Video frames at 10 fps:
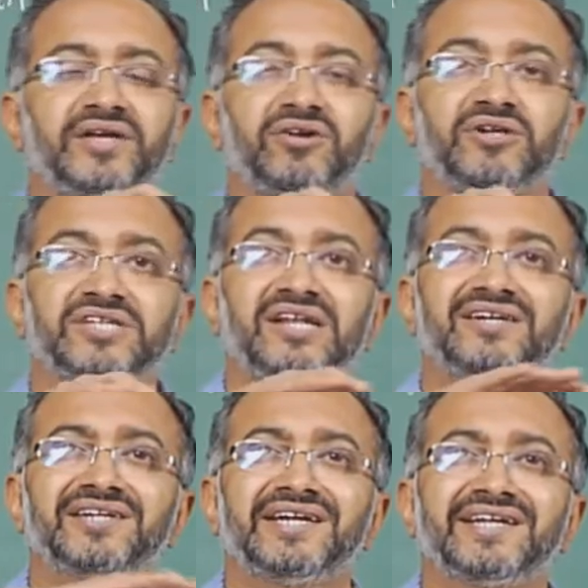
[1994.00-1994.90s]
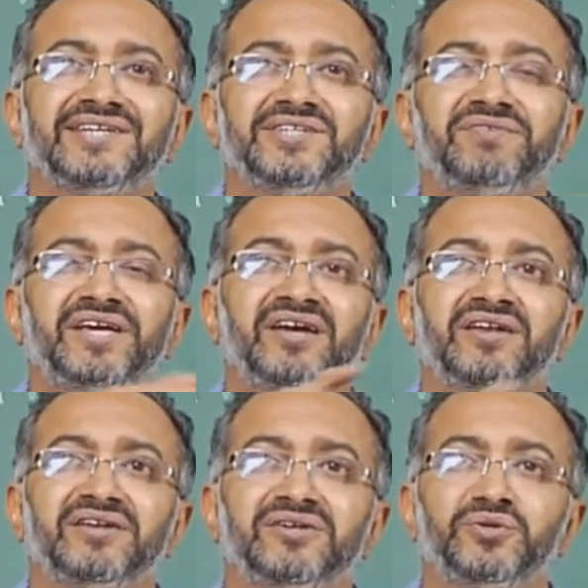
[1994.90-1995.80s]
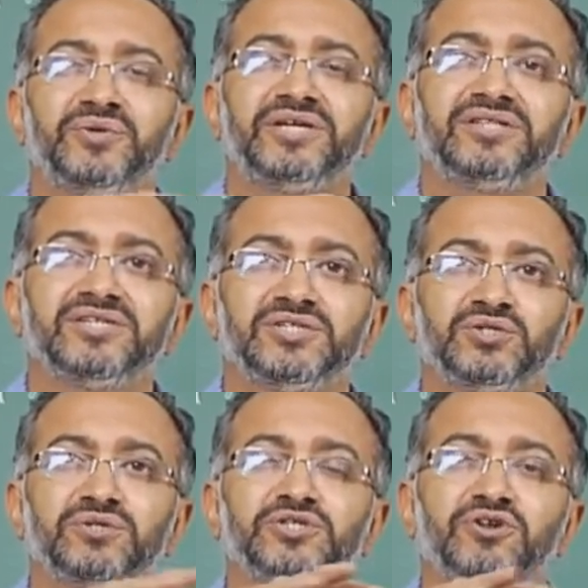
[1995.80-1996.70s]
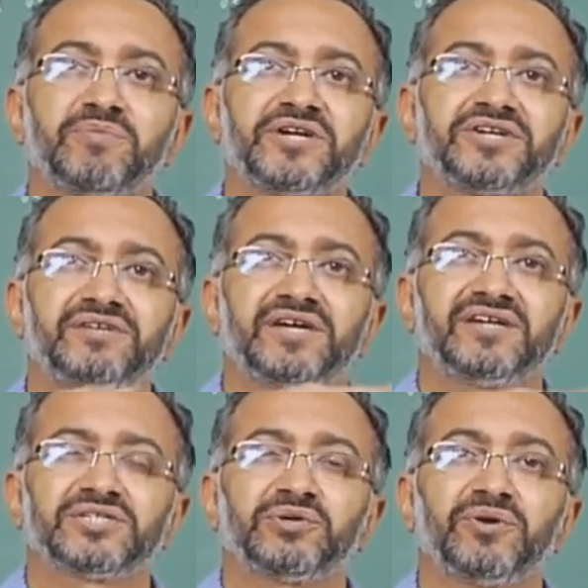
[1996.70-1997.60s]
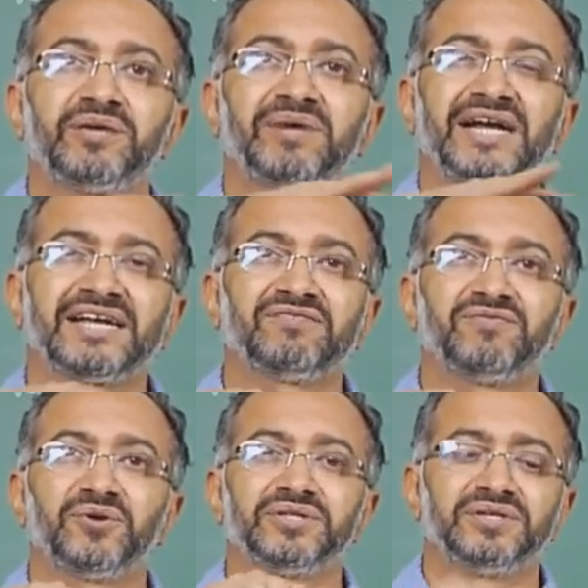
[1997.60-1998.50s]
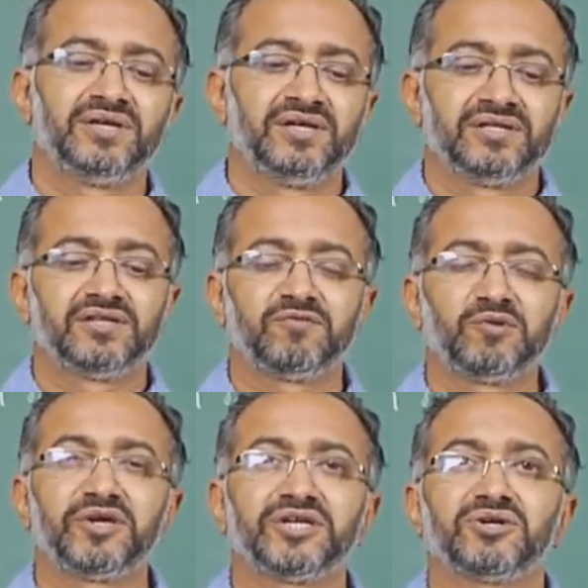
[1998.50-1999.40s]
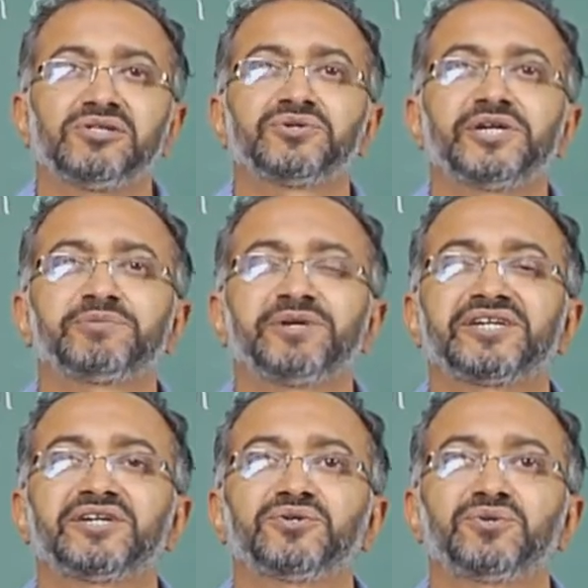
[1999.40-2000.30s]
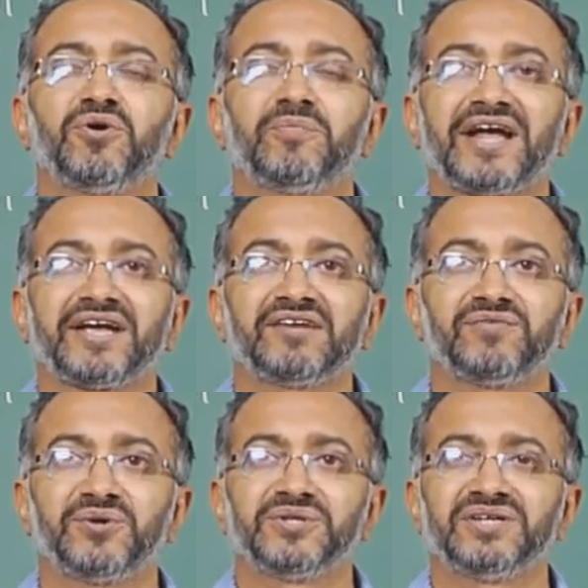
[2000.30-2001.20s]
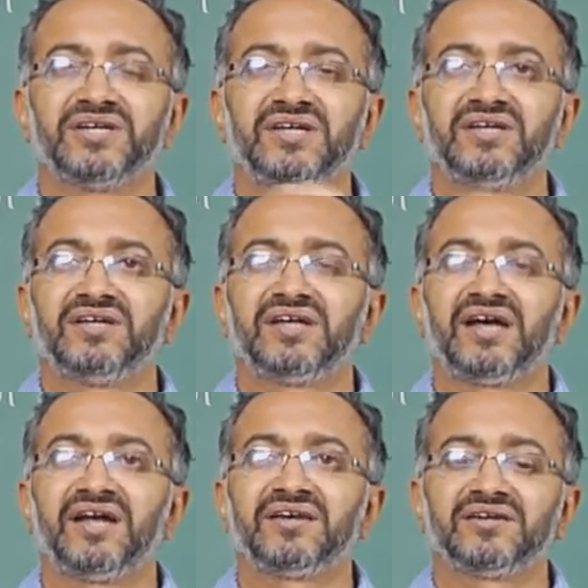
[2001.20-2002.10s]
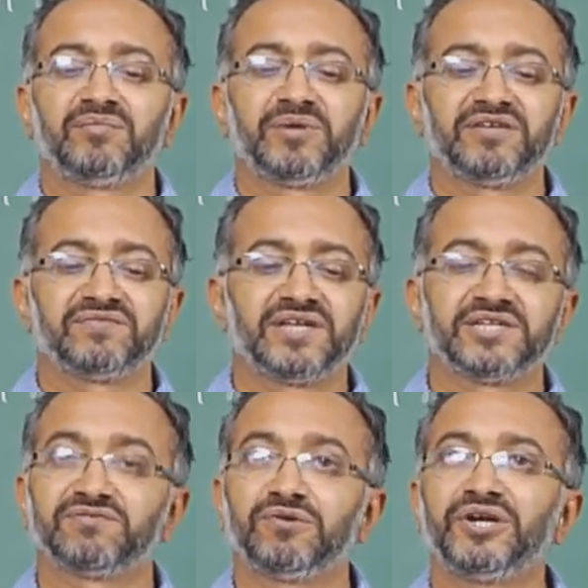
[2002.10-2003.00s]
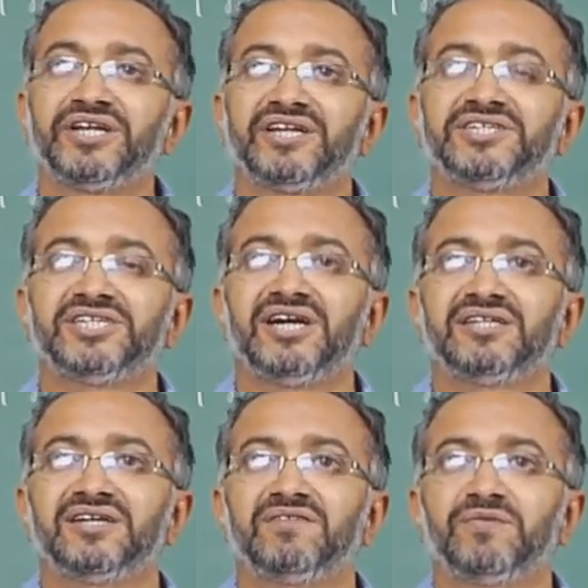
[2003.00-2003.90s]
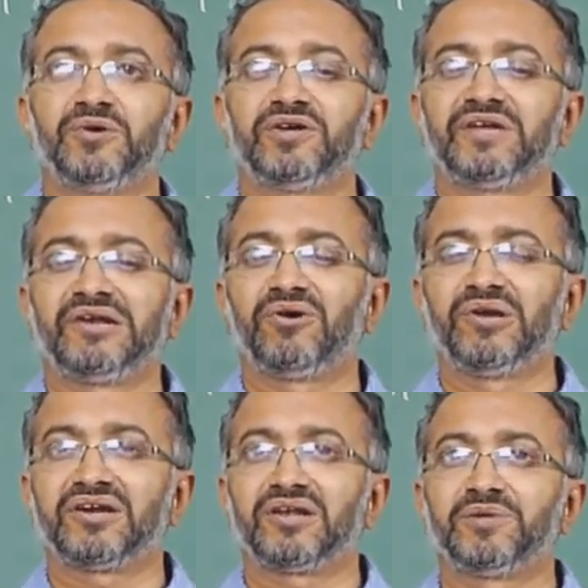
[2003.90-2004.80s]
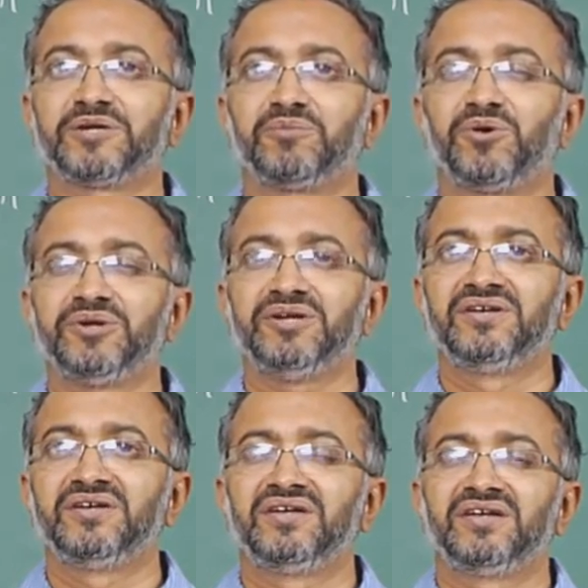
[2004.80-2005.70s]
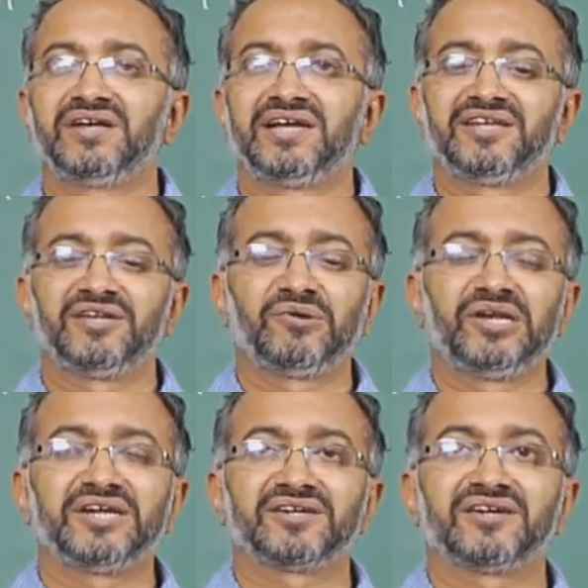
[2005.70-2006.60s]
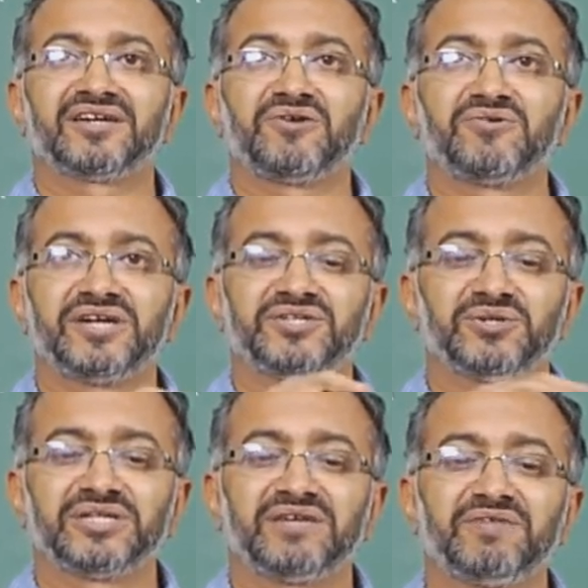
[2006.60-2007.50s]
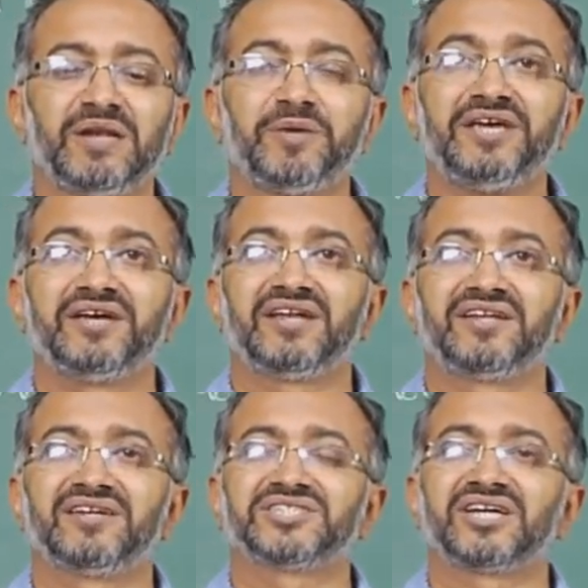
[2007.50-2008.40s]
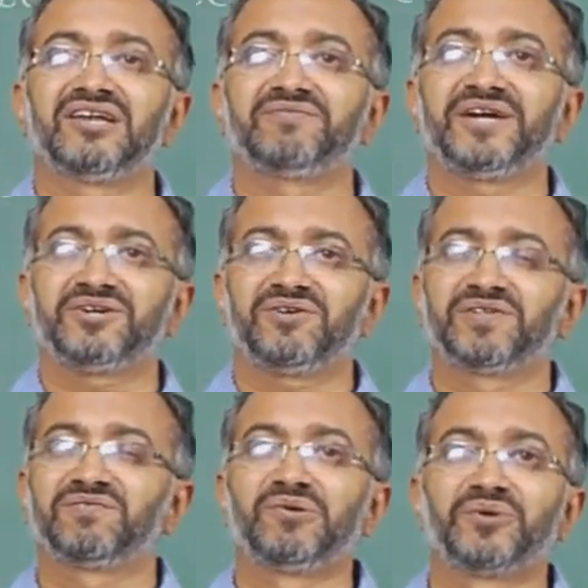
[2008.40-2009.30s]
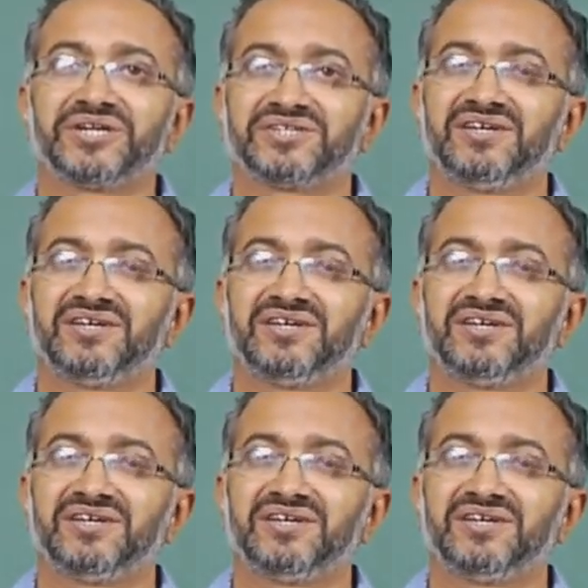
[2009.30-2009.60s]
in oscillatory test, we are doing this to the geometry where it's going back and forth, the fluid is also expected to go back and forth, and but if there is fluid inertia, then fluid will go a little bit more and then only turn around, and so there will be an inertial effect of the fluid.